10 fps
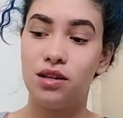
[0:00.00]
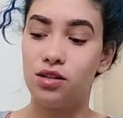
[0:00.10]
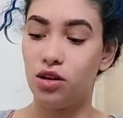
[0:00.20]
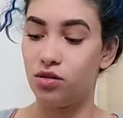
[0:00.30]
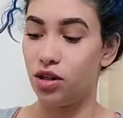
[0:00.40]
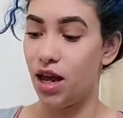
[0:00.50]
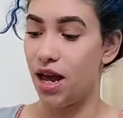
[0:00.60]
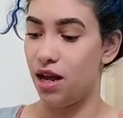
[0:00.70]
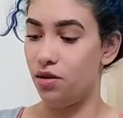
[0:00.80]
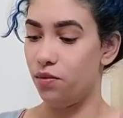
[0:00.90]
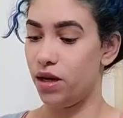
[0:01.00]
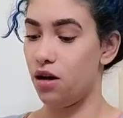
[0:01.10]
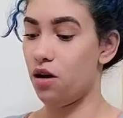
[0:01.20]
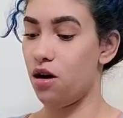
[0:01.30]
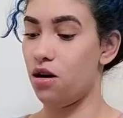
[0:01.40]
So today
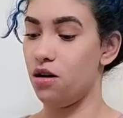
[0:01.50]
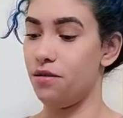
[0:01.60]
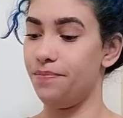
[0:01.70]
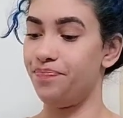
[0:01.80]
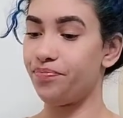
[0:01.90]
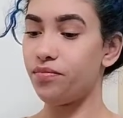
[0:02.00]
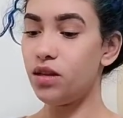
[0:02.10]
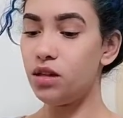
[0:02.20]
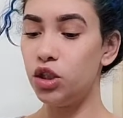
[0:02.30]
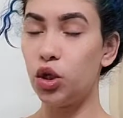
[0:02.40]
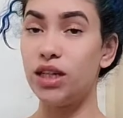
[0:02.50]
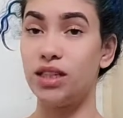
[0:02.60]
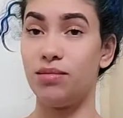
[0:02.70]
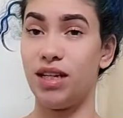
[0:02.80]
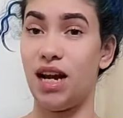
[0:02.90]
we are trying
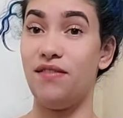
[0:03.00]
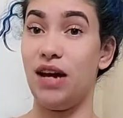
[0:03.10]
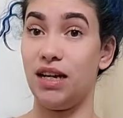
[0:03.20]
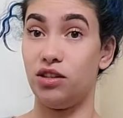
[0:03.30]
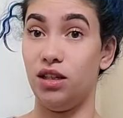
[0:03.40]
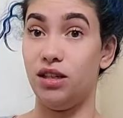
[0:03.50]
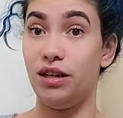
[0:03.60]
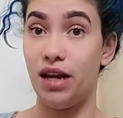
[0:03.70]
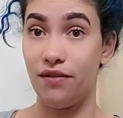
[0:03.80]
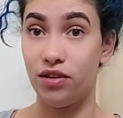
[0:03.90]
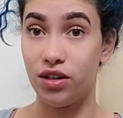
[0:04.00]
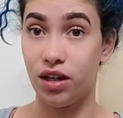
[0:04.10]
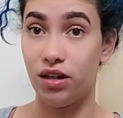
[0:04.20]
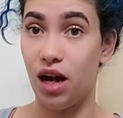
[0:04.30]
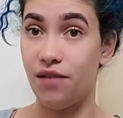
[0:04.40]
something I've actually never
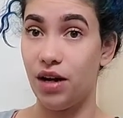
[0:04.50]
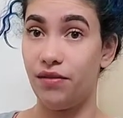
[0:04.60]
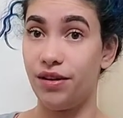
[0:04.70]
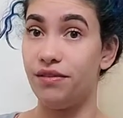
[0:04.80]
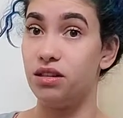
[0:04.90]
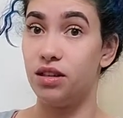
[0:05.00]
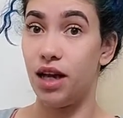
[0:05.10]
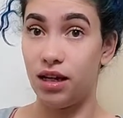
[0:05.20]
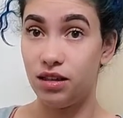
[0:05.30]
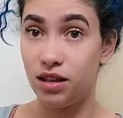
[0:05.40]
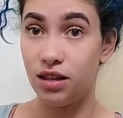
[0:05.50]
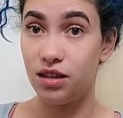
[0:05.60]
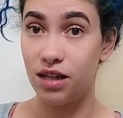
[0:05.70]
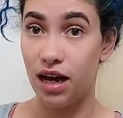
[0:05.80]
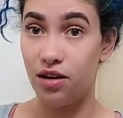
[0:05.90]
done. I've never even tested
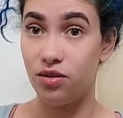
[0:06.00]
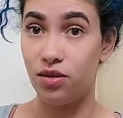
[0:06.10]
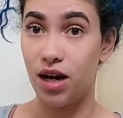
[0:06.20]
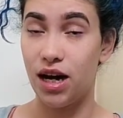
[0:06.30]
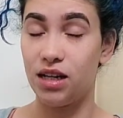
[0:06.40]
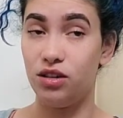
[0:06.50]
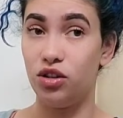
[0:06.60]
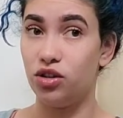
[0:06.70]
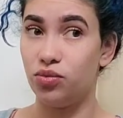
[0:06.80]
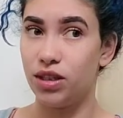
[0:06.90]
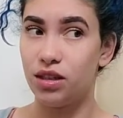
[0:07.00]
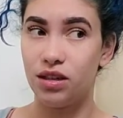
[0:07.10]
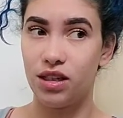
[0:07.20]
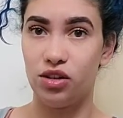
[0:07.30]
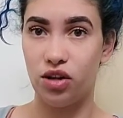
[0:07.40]
this out. I just
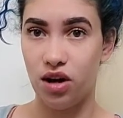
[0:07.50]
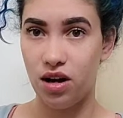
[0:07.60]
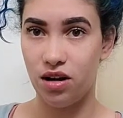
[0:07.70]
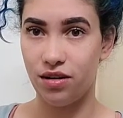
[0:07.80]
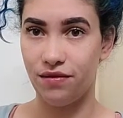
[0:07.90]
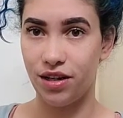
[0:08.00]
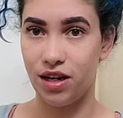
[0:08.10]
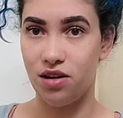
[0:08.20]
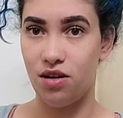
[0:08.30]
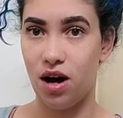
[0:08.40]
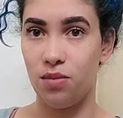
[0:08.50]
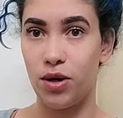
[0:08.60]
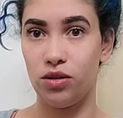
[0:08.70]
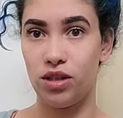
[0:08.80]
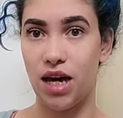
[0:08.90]
recently saw it on a video. I'll
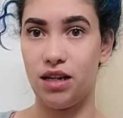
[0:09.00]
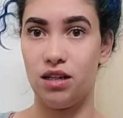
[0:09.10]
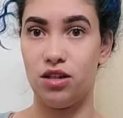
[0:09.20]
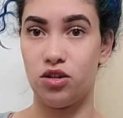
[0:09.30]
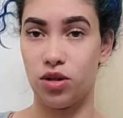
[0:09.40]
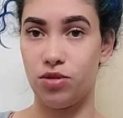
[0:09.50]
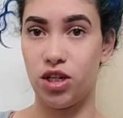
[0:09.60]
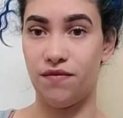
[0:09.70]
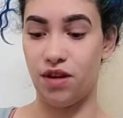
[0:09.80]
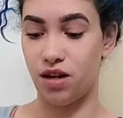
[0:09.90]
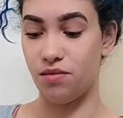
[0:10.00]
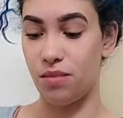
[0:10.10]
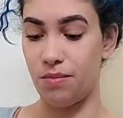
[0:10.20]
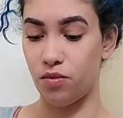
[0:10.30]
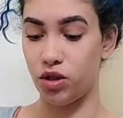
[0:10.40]
post that in the description if I can
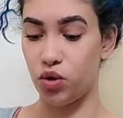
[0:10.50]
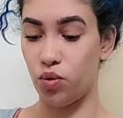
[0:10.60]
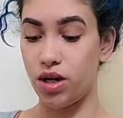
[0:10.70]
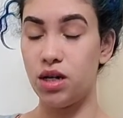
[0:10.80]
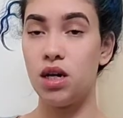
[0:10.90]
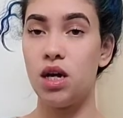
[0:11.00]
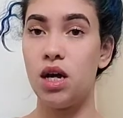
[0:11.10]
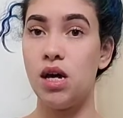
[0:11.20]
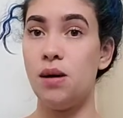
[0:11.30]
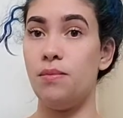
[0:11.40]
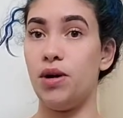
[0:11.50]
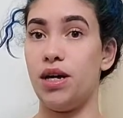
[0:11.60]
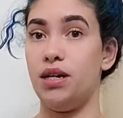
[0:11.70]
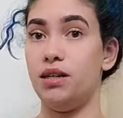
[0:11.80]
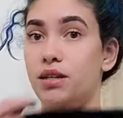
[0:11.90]
remember which one.
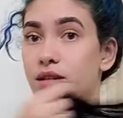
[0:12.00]
But